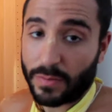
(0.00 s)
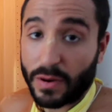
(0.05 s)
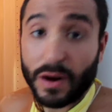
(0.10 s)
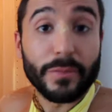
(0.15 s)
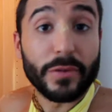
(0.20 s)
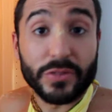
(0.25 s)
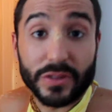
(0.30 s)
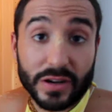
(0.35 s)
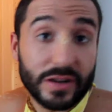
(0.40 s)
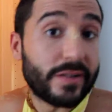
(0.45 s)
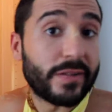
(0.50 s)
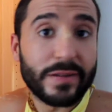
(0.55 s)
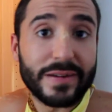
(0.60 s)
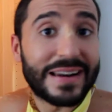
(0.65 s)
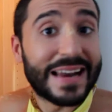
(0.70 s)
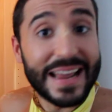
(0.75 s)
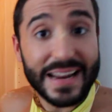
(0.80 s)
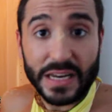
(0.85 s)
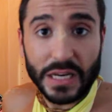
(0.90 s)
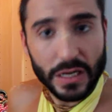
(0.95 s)
Brahman thread, or a
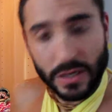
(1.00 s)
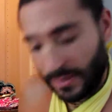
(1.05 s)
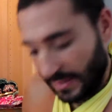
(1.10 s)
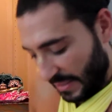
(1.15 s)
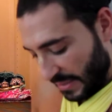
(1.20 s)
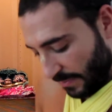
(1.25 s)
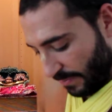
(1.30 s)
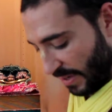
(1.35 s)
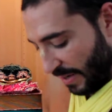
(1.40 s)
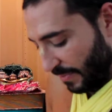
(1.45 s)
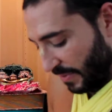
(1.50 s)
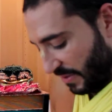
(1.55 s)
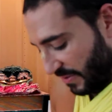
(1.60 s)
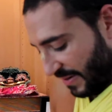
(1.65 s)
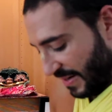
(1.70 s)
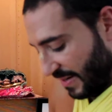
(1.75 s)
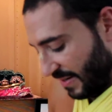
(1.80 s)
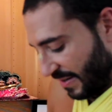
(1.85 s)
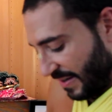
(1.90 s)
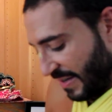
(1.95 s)
lady, you don't need a Brahman
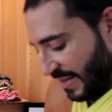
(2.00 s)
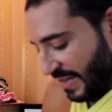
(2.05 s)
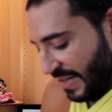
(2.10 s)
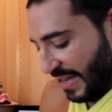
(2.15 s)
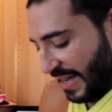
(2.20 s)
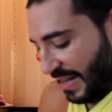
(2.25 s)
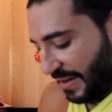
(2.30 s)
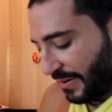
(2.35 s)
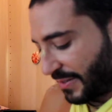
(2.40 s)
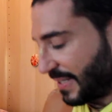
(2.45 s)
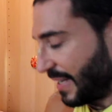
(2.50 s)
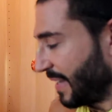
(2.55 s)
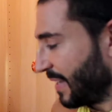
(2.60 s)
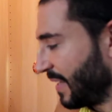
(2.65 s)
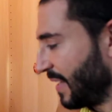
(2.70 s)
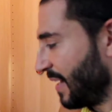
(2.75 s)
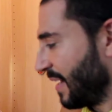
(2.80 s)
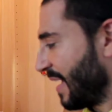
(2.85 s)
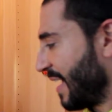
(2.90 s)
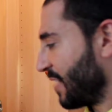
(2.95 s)
thread, and you take
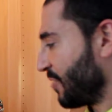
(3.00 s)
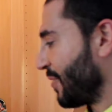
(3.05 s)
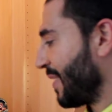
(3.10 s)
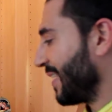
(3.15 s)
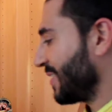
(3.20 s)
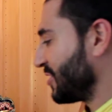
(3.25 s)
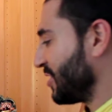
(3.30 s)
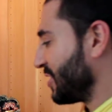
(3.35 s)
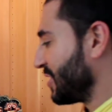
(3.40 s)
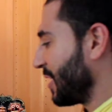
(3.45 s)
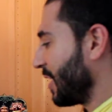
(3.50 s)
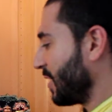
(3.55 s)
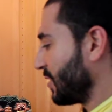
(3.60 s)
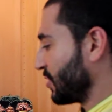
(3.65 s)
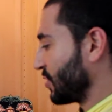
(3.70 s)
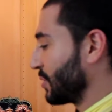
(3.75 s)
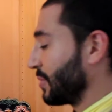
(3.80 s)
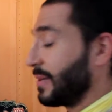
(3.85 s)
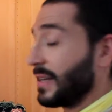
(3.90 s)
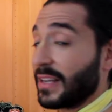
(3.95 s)
it and you actually
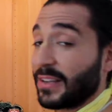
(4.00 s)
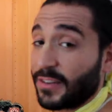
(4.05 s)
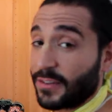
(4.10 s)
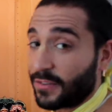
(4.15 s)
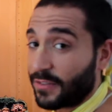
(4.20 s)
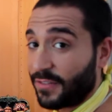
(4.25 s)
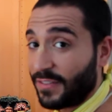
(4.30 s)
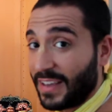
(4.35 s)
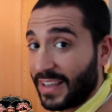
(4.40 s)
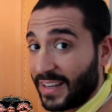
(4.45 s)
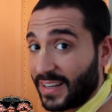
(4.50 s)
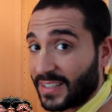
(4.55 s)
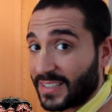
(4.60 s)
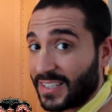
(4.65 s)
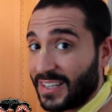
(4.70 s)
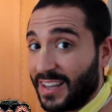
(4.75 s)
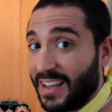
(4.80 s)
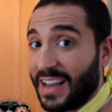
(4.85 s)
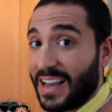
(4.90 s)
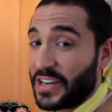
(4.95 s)
touch Gurudev's feet
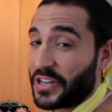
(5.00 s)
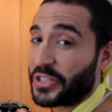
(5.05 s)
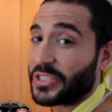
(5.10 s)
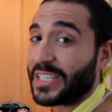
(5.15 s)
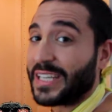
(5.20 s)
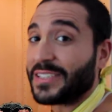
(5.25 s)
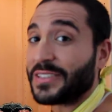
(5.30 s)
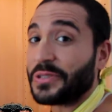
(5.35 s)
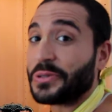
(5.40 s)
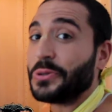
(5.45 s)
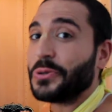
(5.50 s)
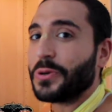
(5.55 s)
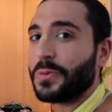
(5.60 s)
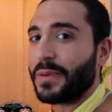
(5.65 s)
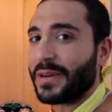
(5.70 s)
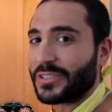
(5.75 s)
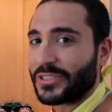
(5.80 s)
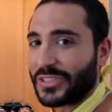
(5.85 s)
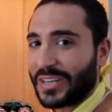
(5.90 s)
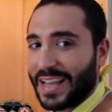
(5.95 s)
and you chant the Guru
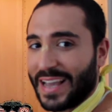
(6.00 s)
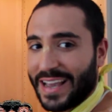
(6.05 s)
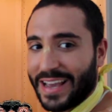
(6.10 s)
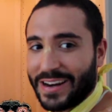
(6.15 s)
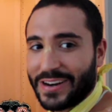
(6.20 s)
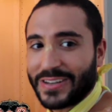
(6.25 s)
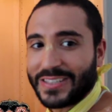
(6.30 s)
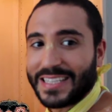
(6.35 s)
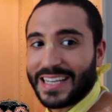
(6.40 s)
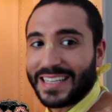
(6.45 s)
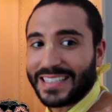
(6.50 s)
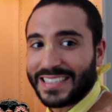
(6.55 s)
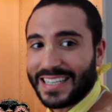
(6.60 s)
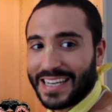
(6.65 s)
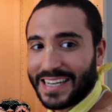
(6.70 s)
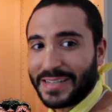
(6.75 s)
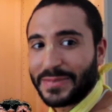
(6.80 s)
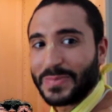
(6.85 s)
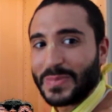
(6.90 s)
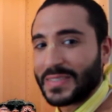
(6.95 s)
Mantra 8 or 10
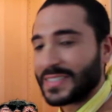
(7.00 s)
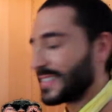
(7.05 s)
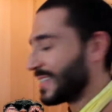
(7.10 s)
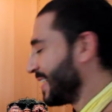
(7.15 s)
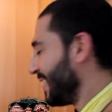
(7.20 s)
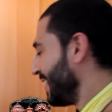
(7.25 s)
times